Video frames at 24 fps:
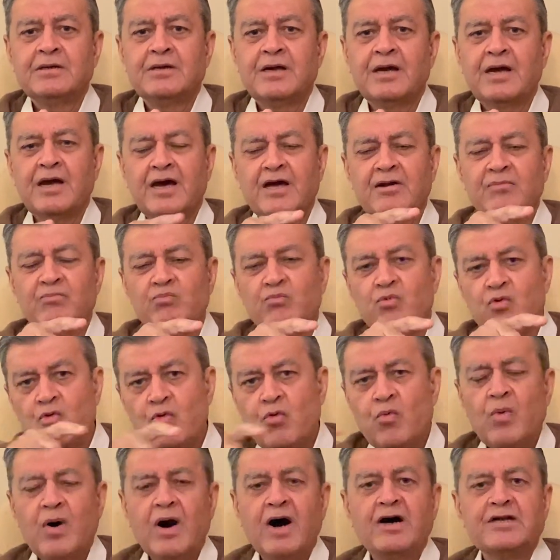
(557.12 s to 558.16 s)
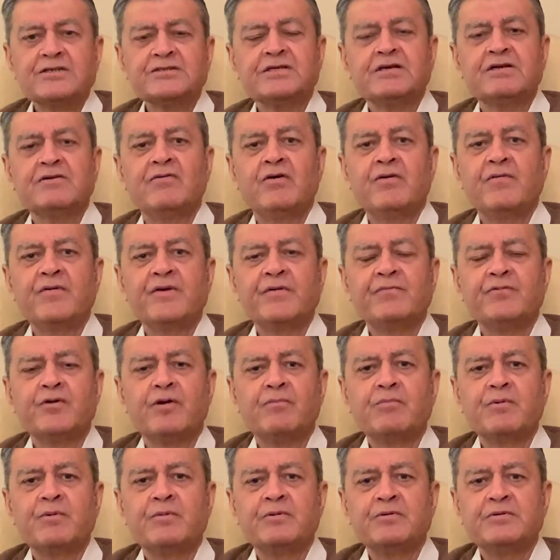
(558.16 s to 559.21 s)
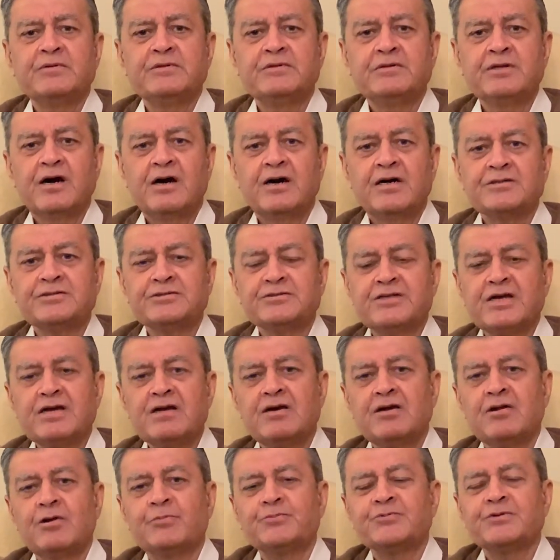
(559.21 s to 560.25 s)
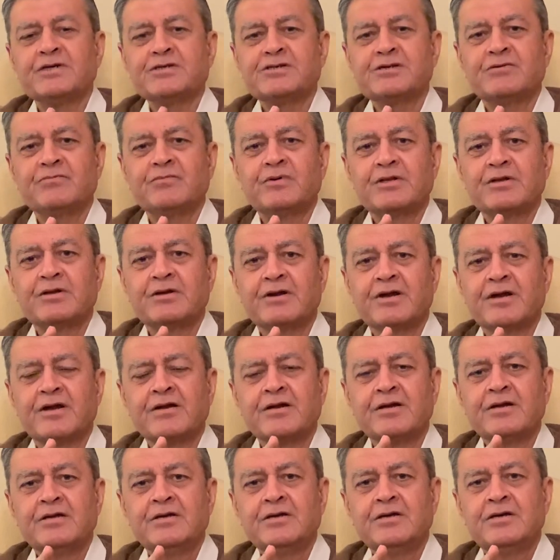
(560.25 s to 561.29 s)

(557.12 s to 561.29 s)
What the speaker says: and move ourselves away from our single obsession with cricket,